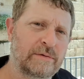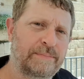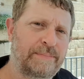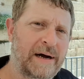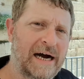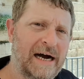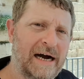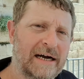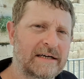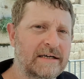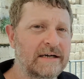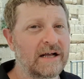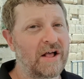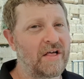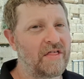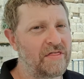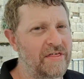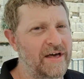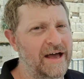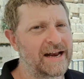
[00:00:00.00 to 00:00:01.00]
Park,
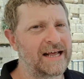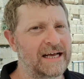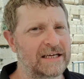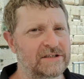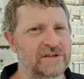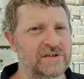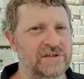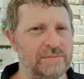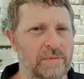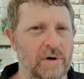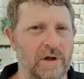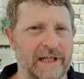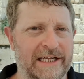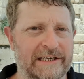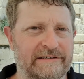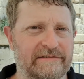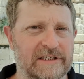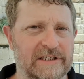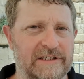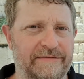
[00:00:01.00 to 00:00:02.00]
that has a small
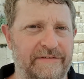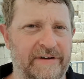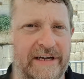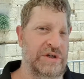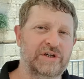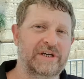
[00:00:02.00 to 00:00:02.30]
entrance fee.